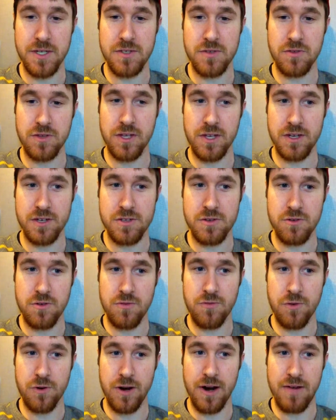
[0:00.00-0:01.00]
He's only got a
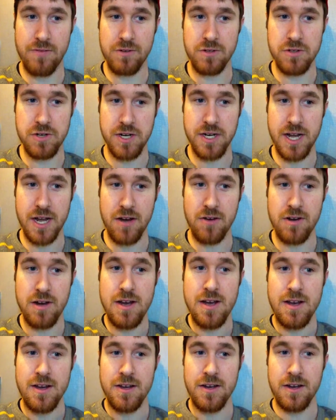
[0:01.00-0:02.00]
204 average right now,
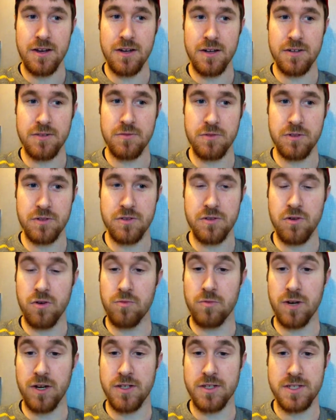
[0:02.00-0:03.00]
with 2
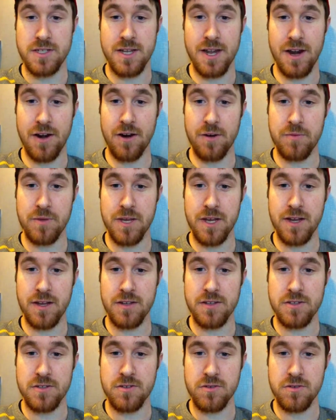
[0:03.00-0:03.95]
home runs and 10 RBIs.